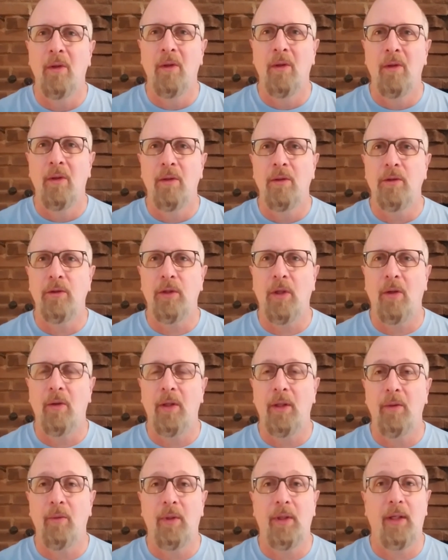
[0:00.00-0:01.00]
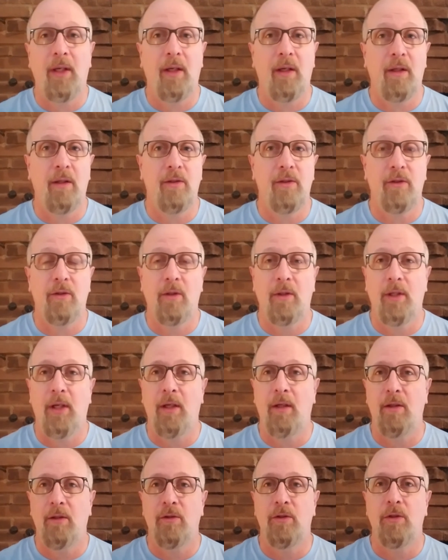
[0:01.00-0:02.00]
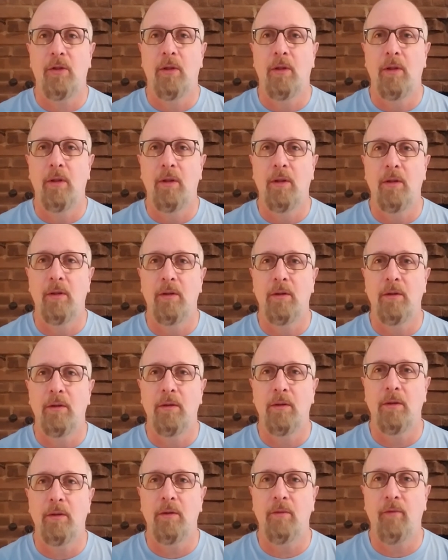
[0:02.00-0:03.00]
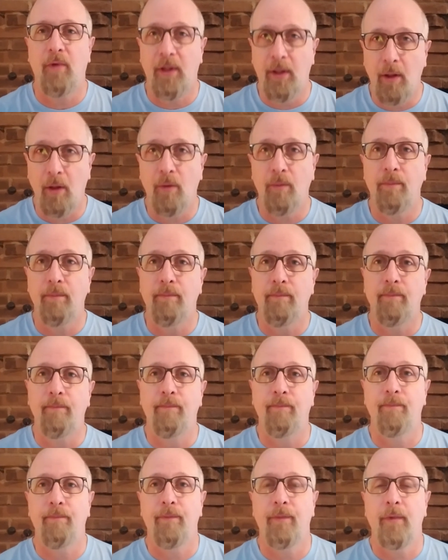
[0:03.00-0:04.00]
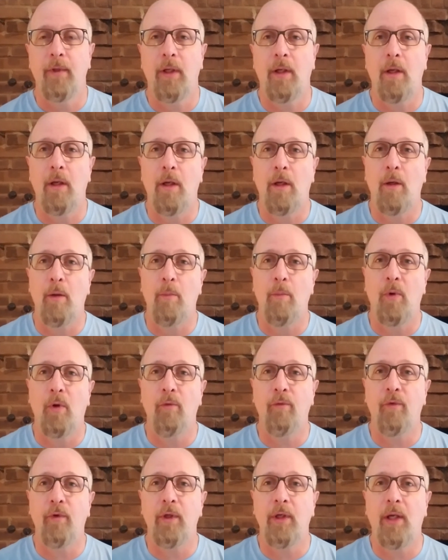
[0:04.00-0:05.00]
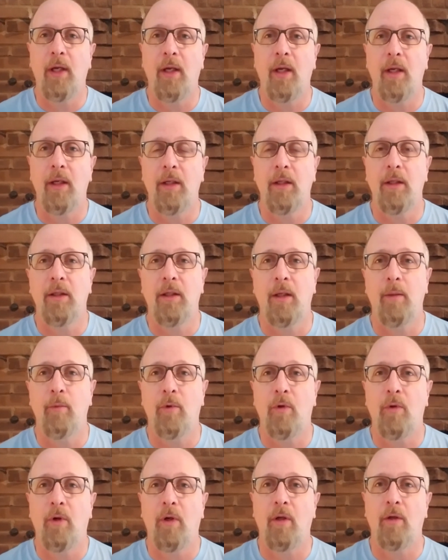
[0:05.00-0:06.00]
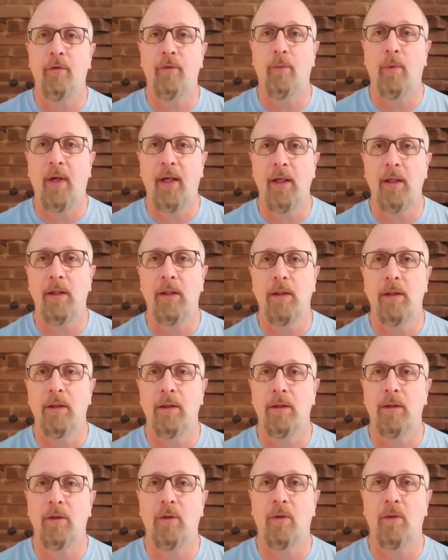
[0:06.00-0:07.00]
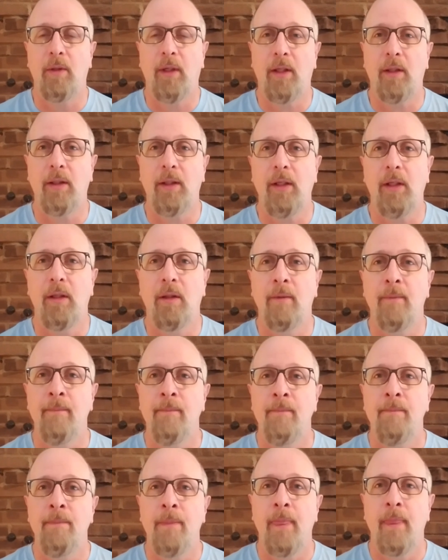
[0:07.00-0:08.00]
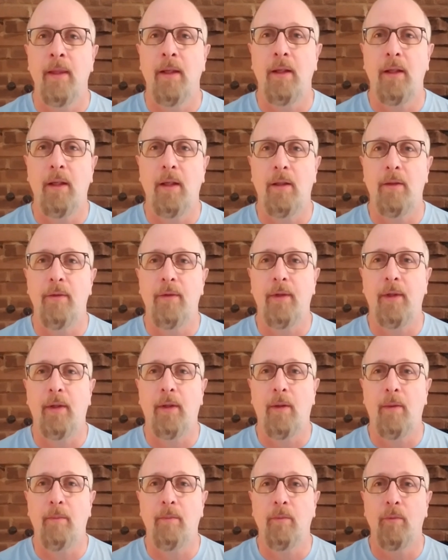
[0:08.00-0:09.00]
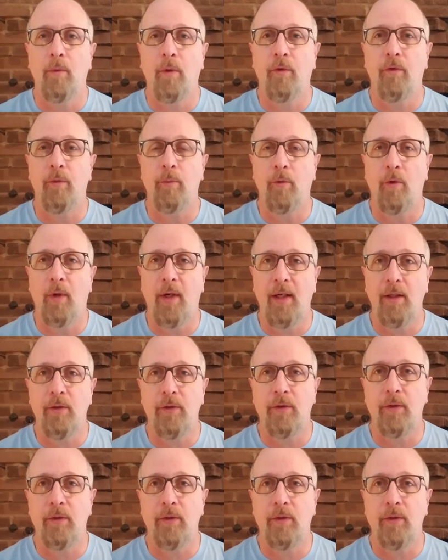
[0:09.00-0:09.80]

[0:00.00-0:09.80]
So anyway, that is today's video. Hopefully I came across right and correctly, and with some grace.